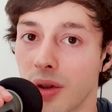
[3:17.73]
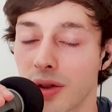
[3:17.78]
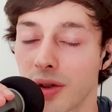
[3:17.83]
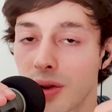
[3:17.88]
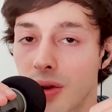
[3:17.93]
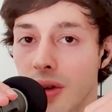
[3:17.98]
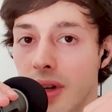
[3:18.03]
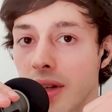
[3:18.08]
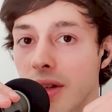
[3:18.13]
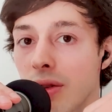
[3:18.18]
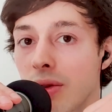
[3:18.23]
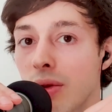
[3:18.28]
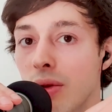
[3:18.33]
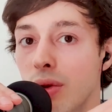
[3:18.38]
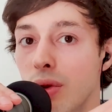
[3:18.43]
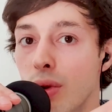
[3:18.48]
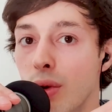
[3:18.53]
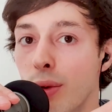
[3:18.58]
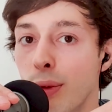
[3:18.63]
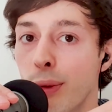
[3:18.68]
So I need to
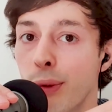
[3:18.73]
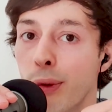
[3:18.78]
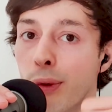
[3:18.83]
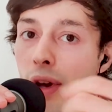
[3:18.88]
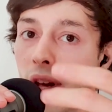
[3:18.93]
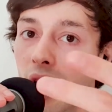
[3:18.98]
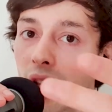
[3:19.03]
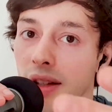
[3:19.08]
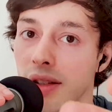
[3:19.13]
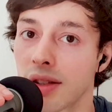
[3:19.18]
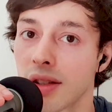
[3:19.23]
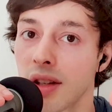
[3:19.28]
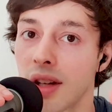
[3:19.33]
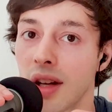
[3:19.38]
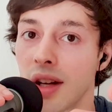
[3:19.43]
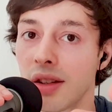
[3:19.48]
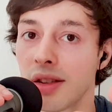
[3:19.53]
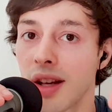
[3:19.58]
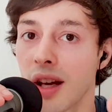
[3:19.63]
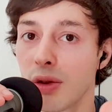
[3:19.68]
do things
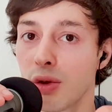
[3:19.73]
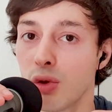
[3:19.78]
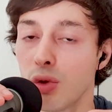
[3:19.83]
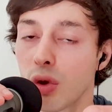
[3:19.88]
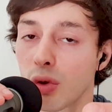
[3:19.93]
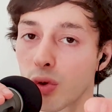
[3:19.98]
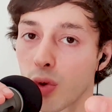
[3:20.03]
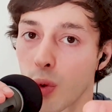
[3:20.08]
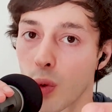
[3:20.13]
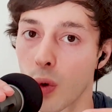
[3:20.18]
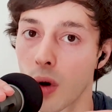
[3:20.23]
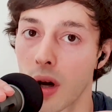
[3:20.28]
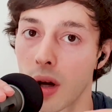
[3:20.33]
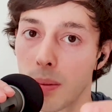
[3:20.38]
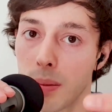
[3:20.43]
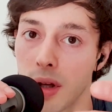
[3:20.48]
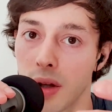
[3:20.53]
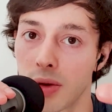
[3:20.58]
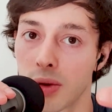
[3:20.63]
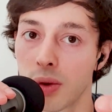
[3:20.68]
that do not require
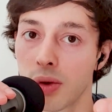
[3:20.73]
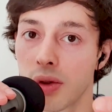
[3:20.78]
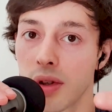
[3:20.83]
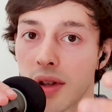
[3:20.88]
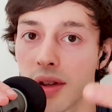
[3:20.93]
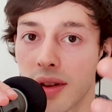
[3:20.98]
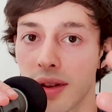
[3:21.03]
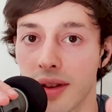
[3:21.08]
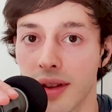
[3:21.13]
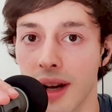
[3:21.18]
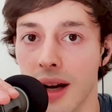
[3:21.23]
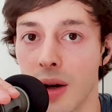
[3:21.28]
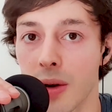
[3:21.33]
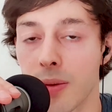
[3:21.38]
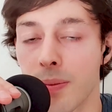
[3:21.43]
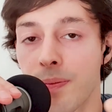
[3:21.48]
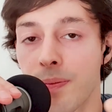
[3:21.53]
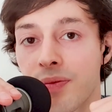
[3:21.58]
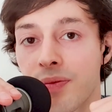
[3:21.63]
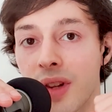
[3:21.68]
me to sit
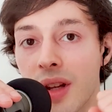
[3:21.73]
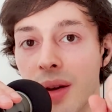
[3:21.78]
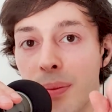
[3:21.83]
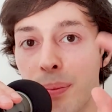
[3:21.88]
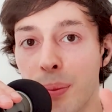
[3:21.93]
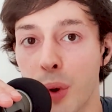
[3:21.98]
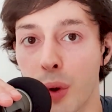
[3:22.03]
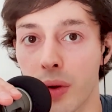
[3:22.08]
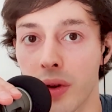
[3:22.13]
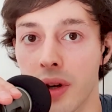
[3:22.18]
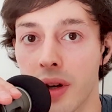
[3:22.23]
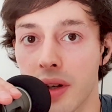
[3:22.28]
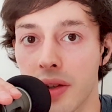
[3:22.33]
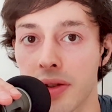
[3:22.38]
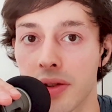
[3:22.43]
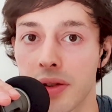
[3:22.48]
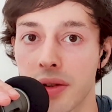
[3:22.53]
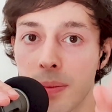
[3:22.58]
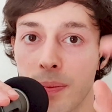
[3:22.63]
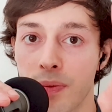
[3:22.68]
down:
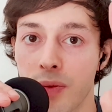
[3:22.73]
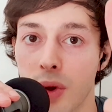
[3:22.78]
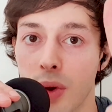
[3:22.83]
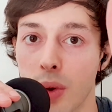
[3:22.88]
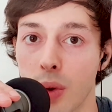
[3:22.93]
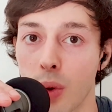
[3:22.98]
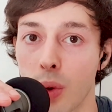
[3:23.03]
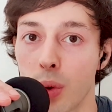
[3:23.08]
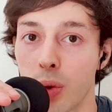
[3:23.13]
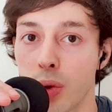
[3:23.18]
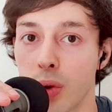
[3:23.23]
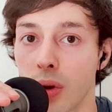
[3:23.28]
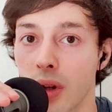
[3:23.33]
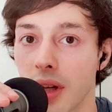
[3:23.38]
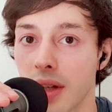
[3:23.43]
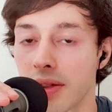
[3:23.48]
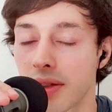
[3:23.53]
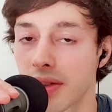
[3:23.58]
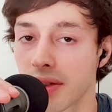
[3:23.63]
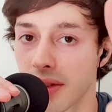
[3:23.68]
podcasts, audio
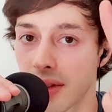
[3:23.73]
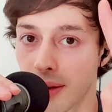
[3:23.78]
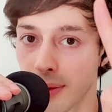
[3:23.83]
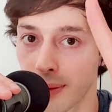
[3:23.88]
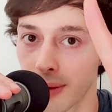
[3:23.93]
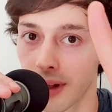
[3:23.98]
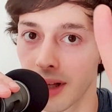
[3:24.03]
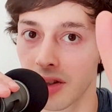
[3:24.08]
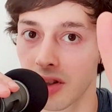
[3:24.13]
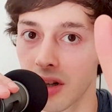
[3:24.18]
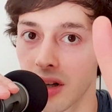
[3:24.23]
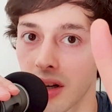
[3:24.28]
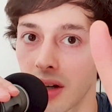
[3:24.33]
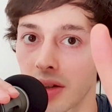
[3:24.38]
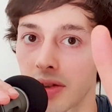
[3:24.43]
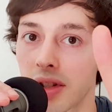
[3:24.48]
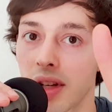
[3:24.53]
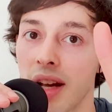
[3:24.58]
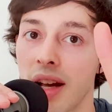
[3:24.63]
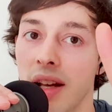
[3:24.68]
lessons,
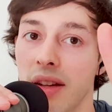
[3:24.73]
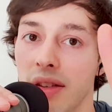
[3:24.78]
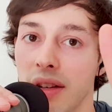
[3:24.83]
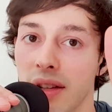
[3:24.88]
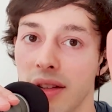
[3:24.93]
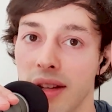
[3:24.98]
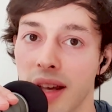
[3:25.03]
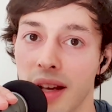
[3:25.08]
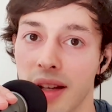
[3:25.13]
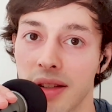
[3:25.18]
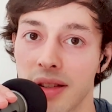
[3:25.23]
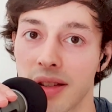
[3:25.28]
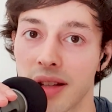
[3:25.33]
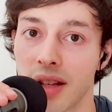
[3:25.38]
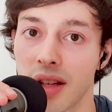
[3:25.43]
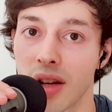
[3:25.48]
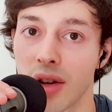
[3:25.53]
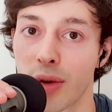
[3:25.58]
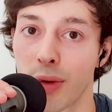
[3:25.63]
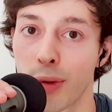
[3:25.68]
flashcards, and
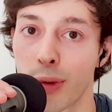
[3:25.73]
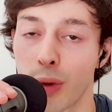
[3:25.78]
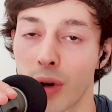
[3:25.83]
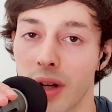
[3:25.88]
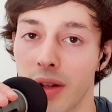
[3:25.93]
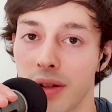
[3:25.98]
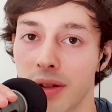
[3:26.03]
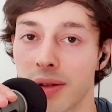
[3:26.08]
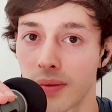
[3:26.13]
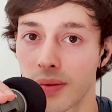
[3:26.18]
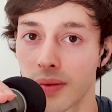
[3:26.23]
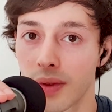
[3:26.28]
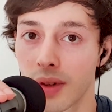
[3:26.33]
texting friends.